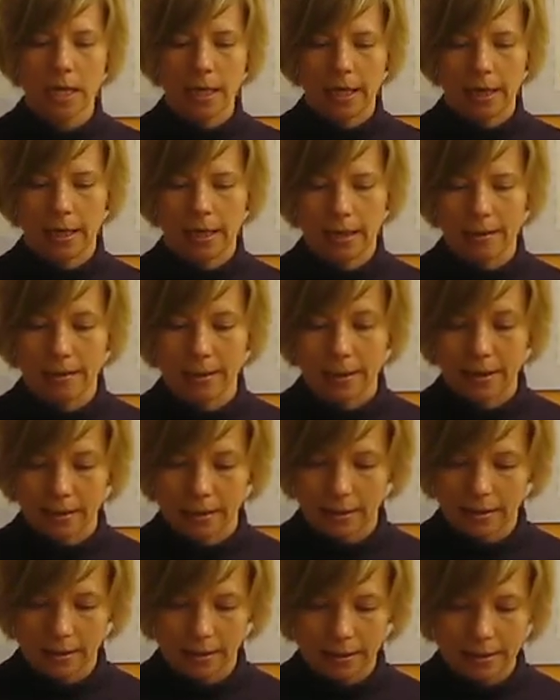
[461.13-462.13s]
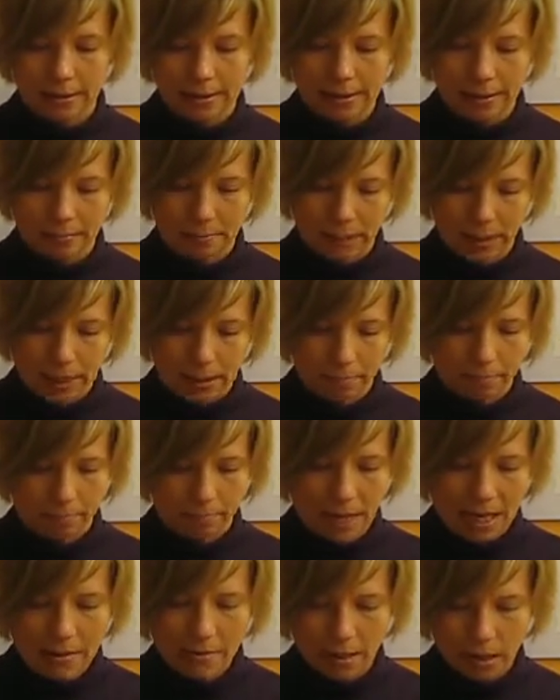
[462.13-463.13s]
that this big
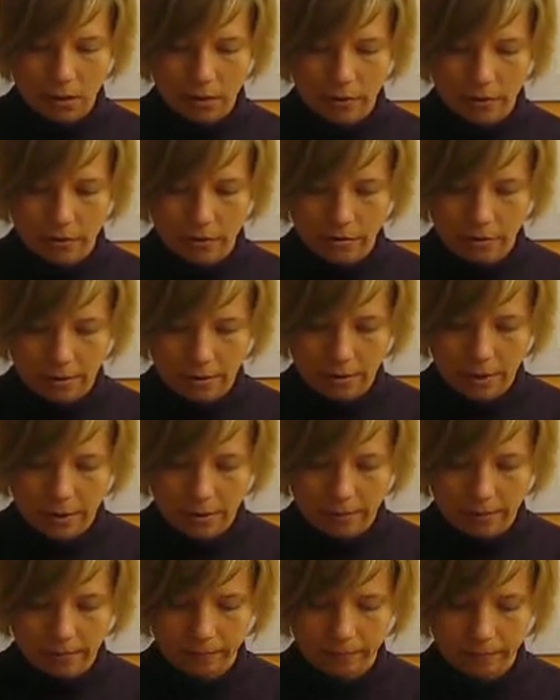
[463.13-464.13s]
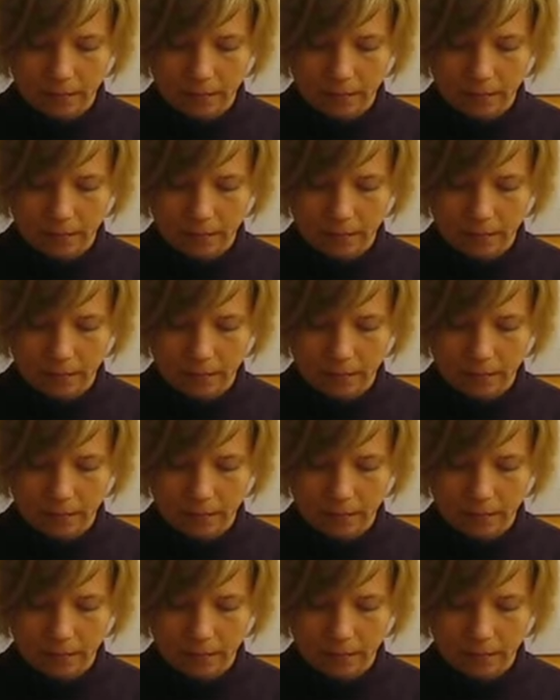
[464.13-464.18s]
baby goes through, and